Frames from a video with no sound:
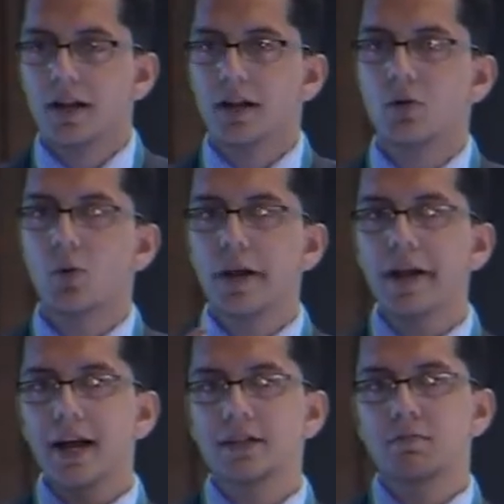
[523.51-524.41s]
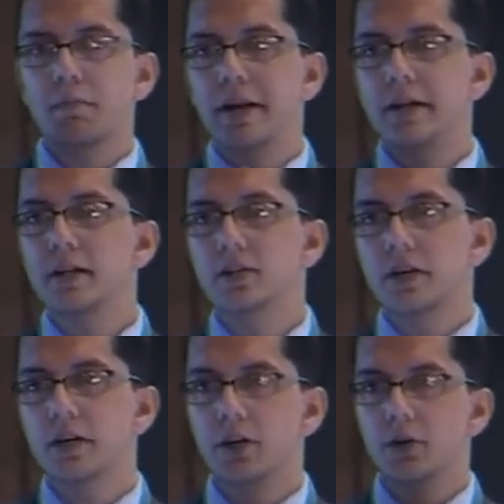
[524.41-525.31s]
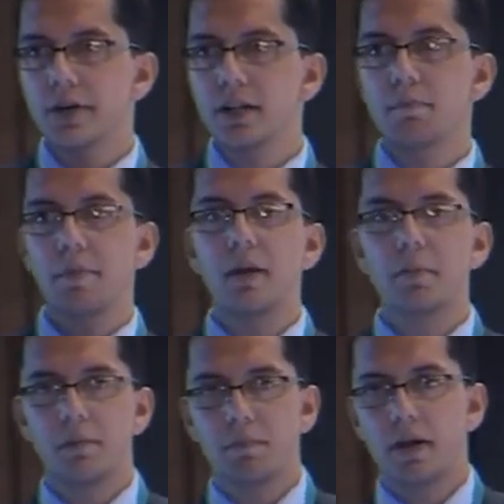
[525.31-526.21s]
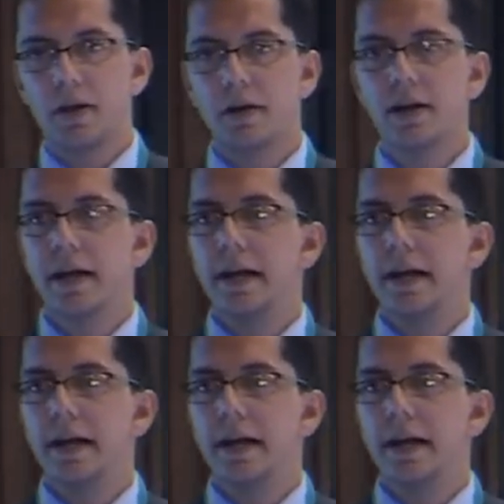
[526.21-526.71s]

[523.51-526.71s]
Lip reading: the cooking expenditure during the payback period